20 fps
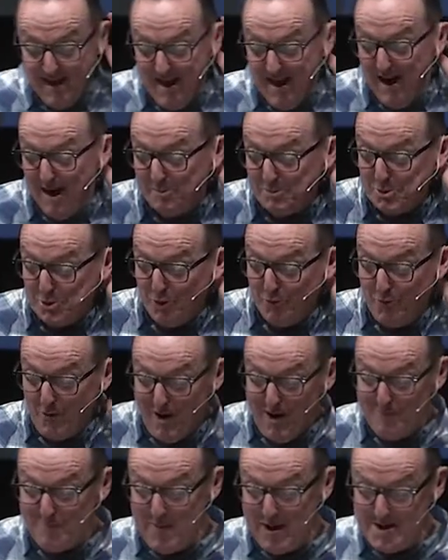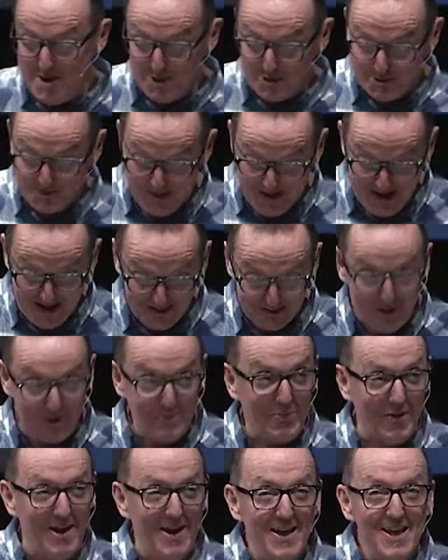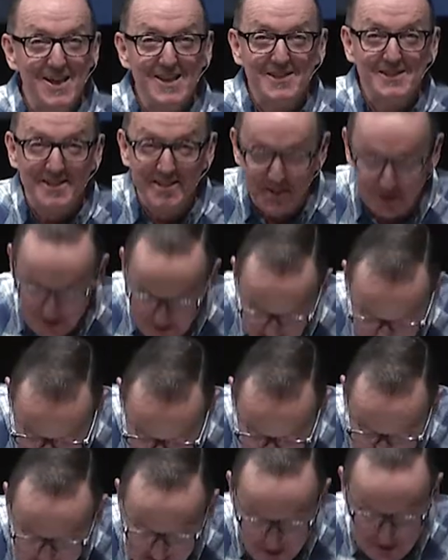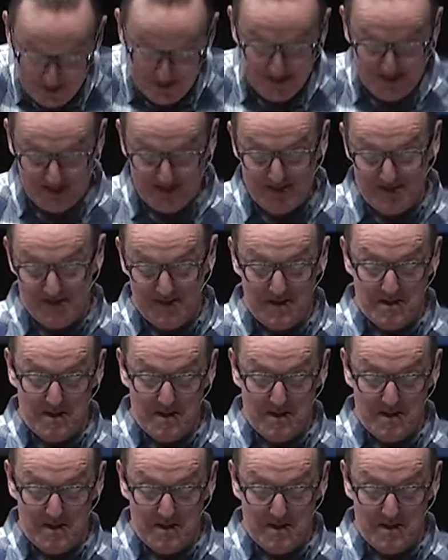I'm so far off my nose right now. Start praying. Let's intercede. Thank you, Jesus.